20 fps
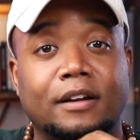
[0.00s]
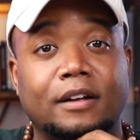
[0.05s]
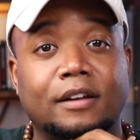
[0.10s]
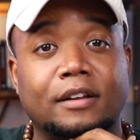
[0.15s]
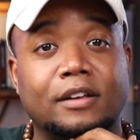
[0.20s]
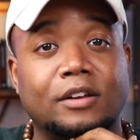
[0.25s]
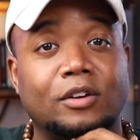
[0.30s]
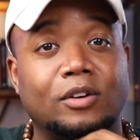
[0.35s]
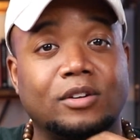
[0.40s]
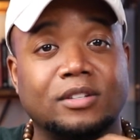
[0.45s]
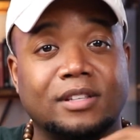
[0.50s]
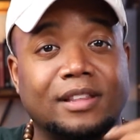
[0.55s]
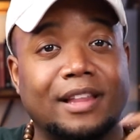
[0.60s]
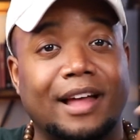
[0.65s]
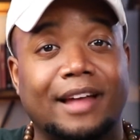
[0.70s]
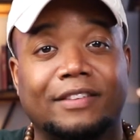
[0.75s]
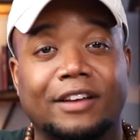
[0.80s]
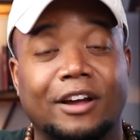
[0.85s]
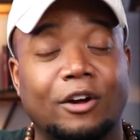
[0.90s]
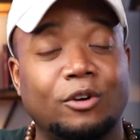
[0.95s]
You know, there's a
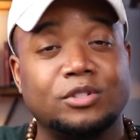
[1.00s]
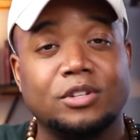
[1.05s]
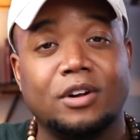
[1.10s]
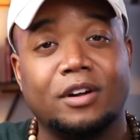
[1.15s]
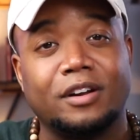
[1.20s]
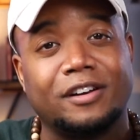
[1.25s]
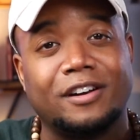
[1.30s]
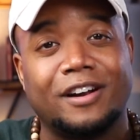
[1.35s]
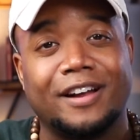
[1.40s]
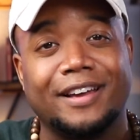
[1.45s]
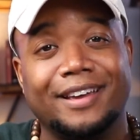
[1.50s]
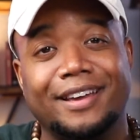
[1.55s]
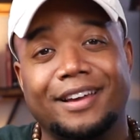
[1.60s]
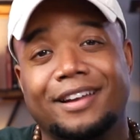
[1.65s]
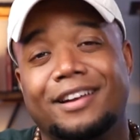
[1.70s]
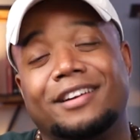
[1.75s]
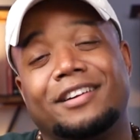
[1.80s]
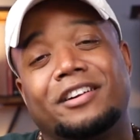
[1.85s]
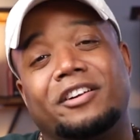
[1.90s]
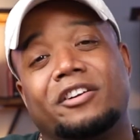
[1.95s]
lot that goes on in our
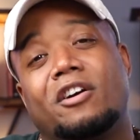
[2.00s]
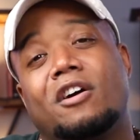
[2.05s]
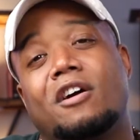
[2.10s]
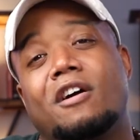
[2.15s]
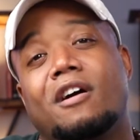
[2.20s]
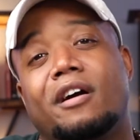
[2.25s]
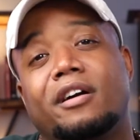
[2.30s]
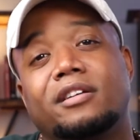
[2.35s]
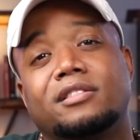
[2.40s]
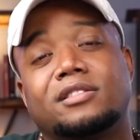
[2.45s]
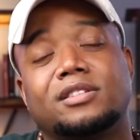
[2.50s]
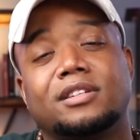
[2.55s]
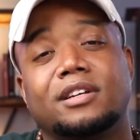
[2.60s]
head and in our hearts,